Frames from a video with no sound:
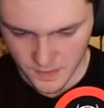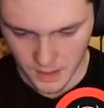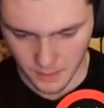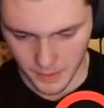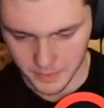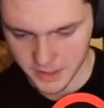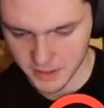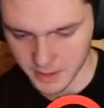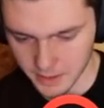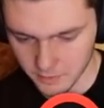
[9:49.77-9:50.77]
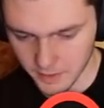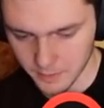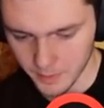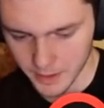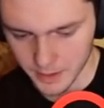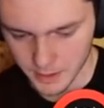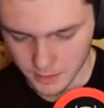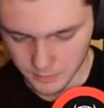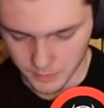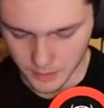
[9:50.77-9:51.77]
I maybe should have NATO'd that bandit
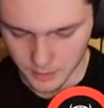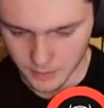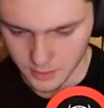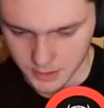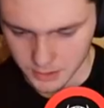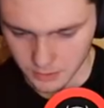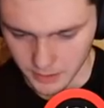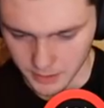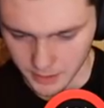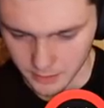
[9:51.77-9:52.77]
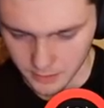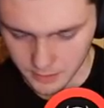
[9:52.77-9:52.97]
in, but it's too late now.